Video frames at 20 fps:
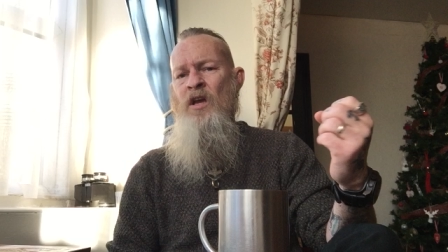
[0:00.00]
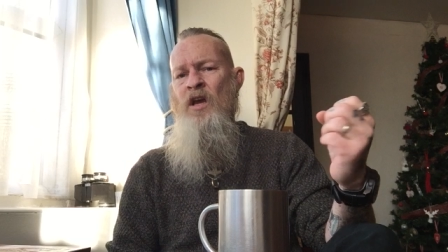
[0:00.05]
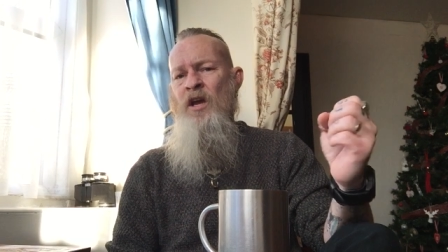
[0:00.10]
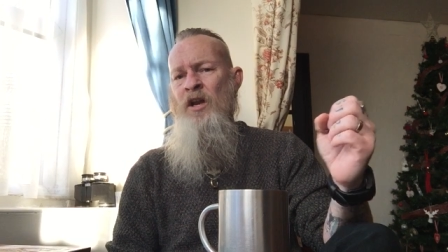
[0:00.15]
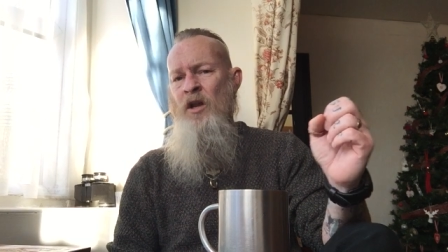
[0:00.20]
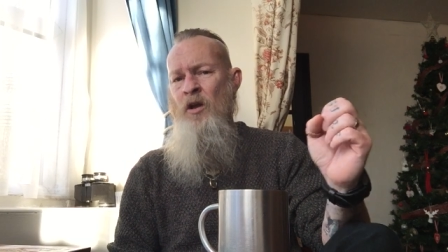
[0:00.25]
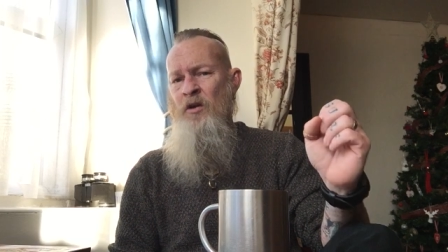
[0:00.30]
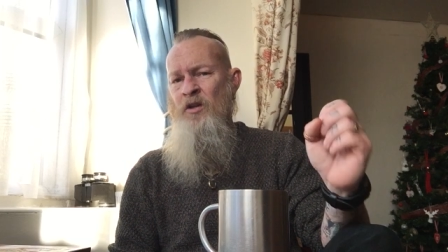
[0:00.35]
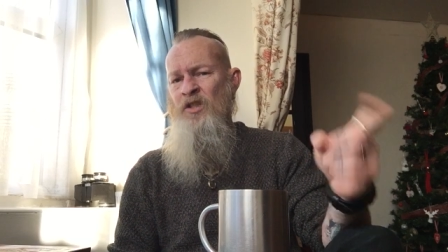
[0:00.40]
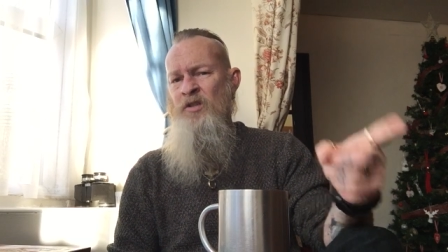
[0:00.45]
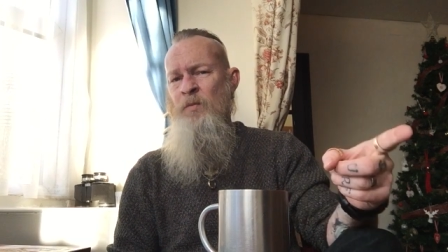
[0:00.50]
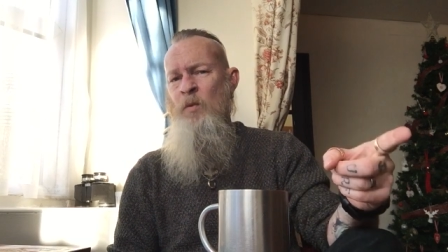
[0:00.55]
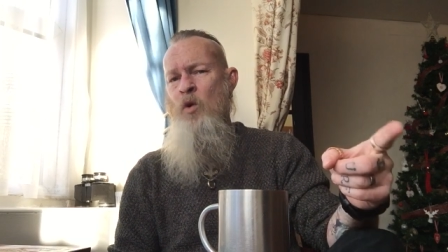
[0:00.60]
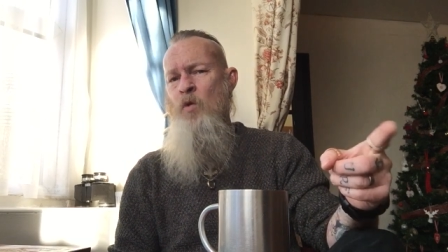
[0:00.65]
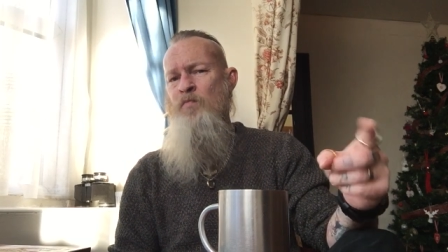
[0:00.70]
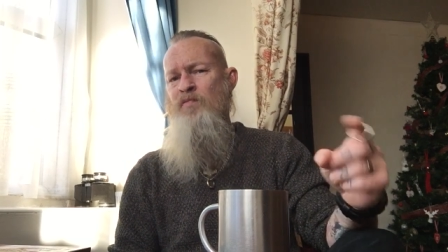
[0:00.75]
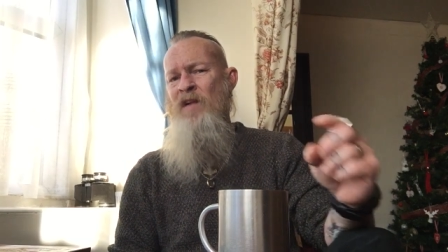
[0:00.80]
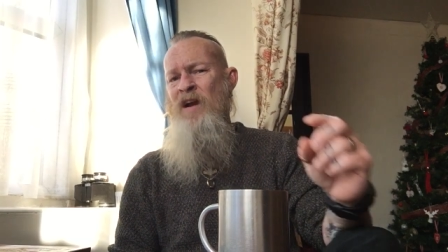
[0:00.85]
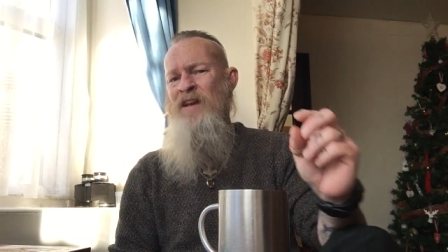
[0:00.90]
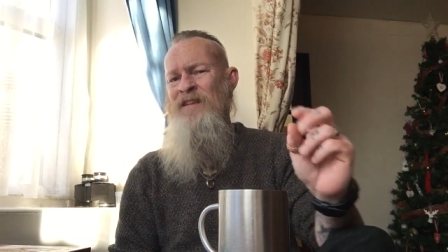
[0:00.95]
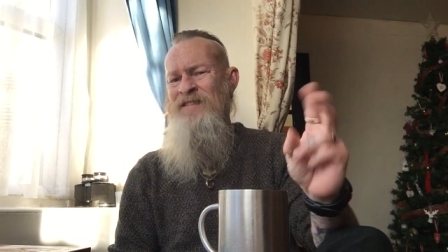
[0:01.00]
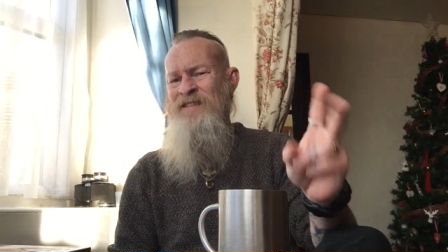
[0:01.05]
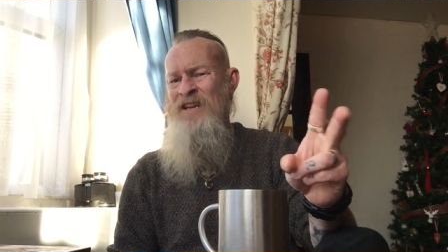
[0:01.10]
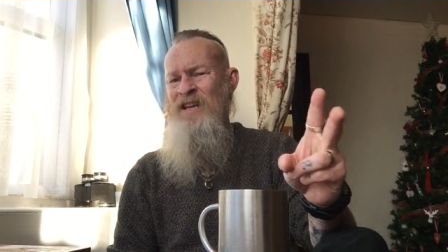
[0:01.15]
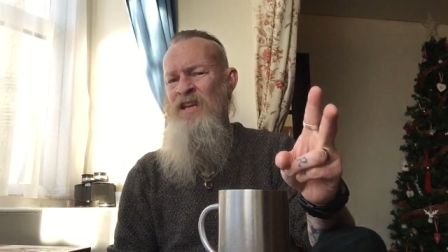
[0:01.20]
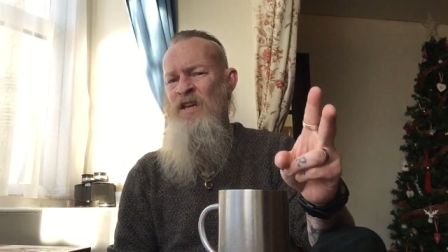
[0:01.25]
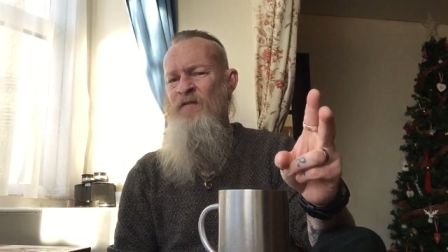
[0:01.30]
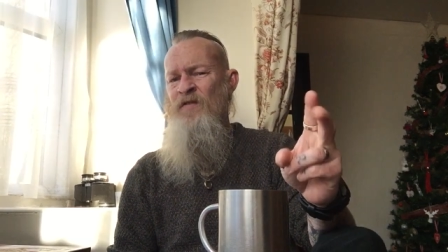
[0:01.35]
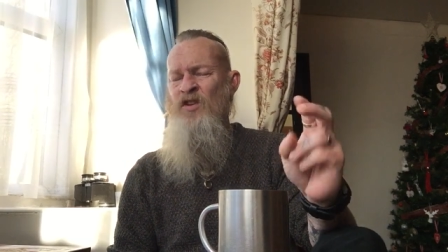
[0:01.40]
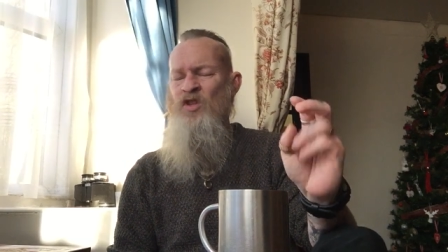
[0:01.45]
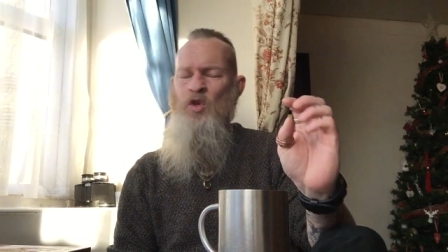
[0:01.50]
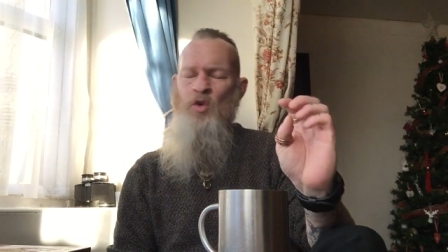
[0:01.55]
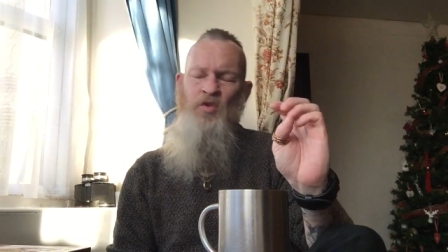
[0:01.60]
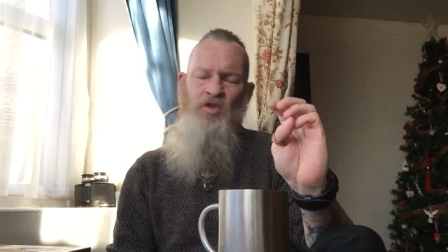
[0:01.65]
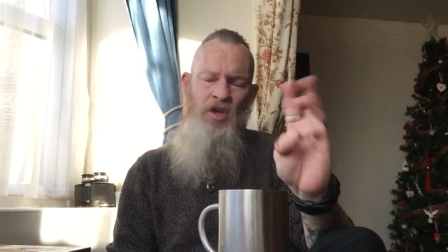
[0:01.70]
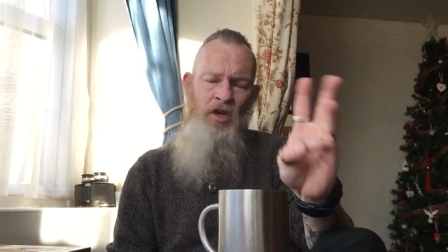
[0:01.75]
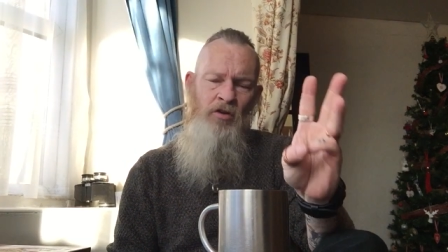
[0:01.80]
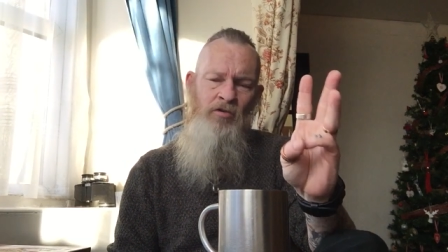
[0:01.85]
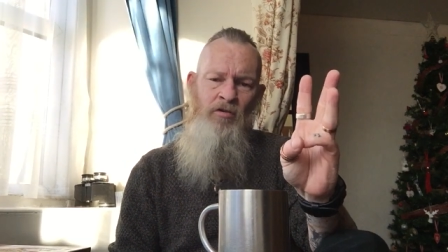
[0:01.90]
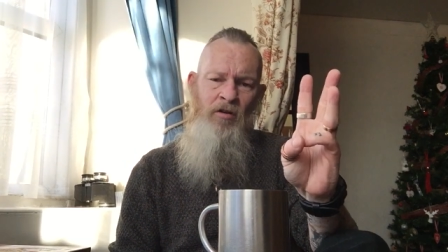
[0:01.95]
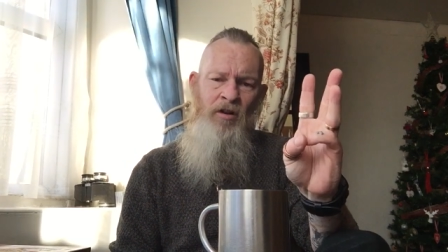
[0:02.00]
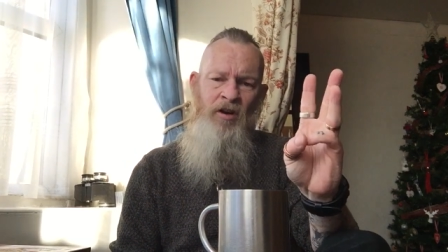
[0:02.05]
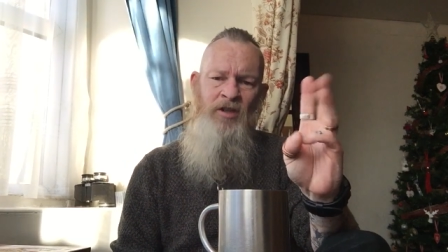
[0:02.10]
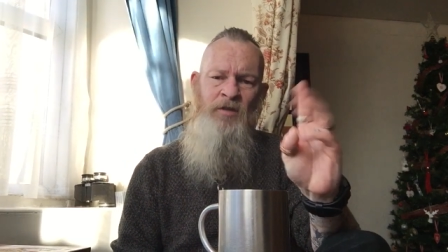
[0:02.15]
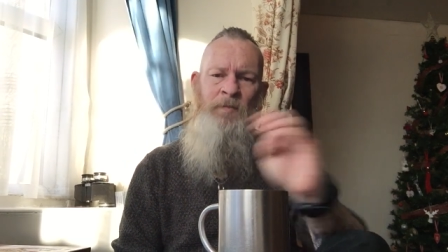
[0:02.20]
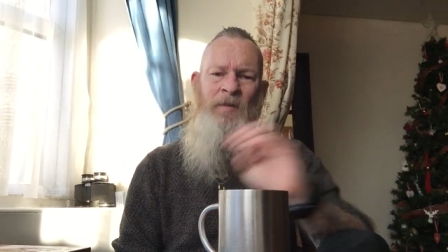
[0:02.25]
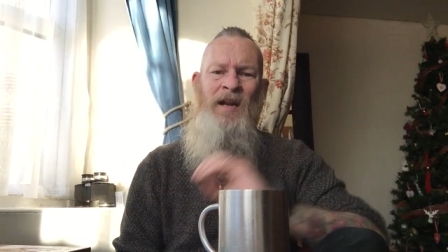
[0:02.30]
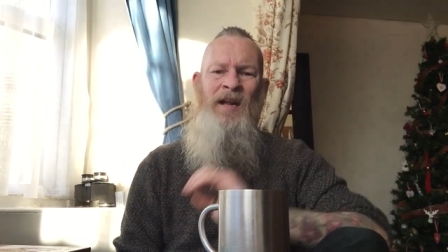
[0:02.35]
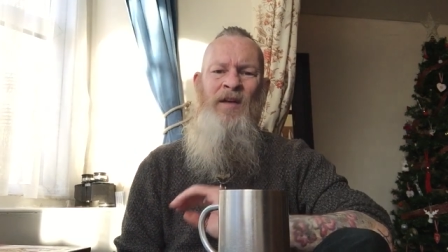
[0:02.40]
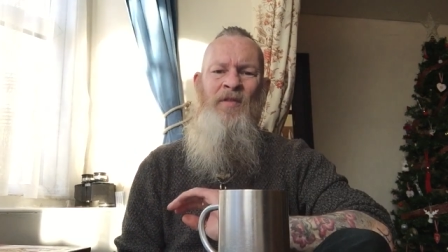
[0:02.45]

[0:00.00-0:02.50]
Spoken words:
and only small brands, individuals, and craftsmen